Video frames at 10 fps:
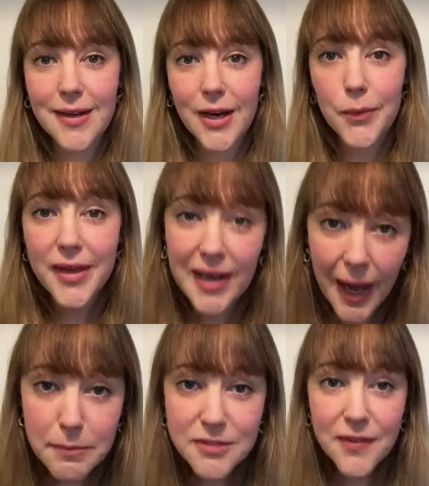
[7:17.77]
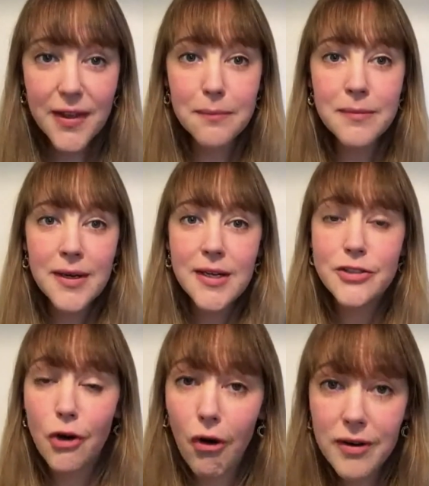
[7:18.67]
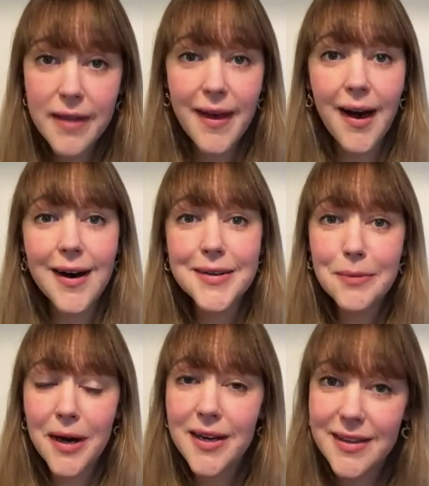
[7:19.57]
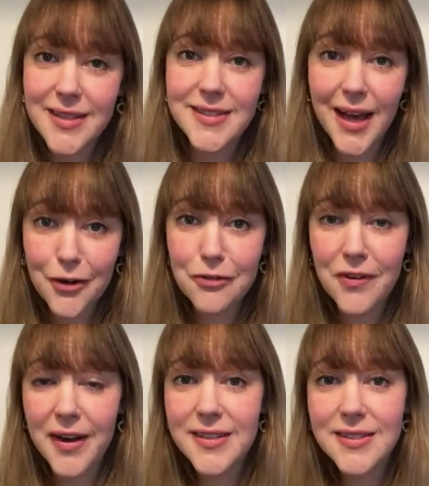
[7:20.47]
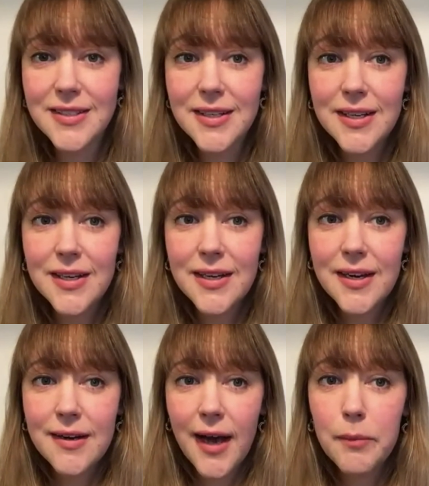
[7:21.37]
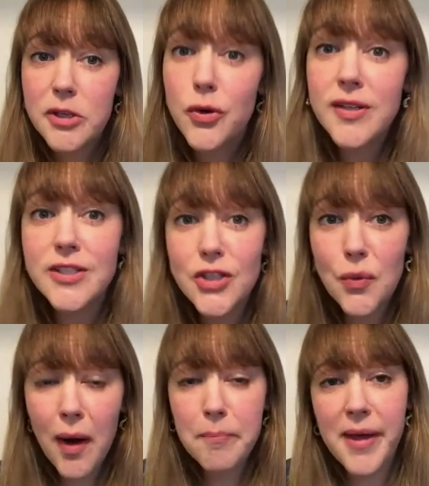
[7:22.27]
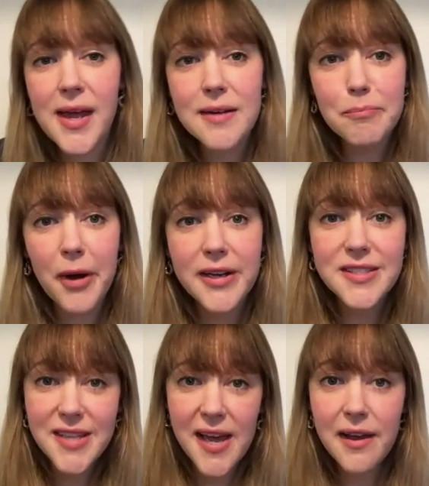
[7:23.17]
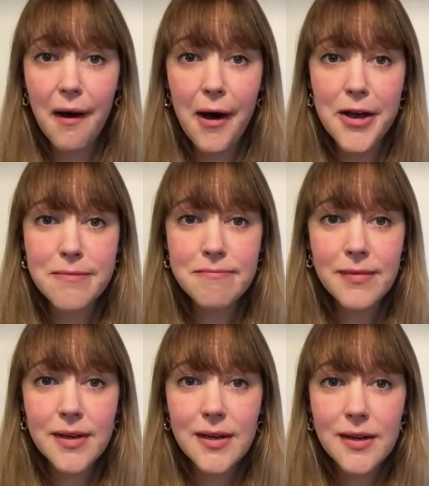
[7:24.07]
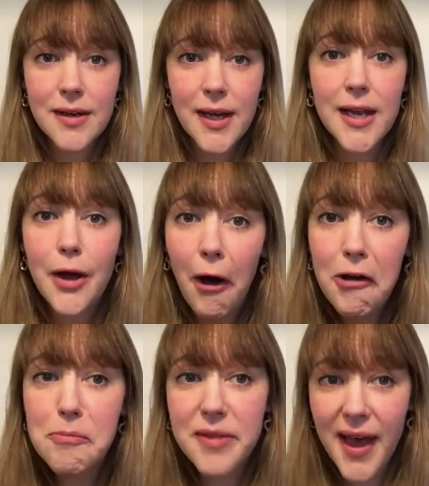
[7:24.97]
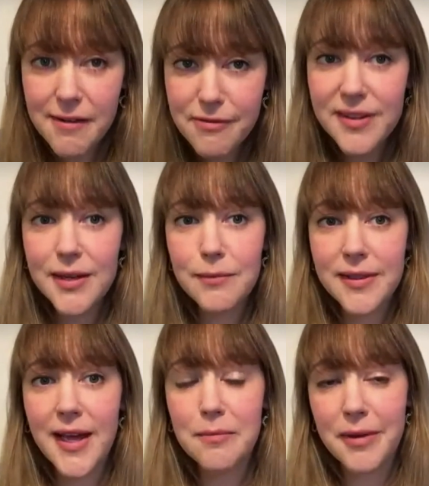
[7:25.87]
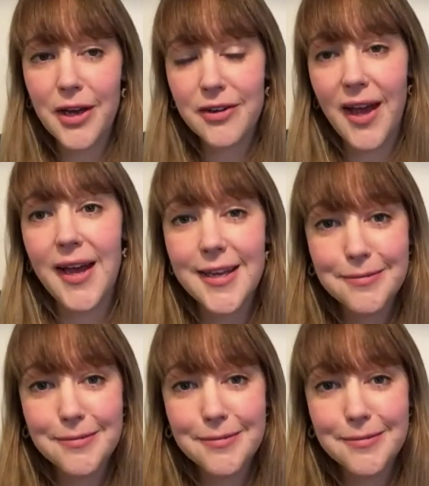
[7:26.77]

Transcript: We clapped for them to honour their hard work, their sacrifice, and we tried to do our bit by staying at home in hope that everything would then be okay.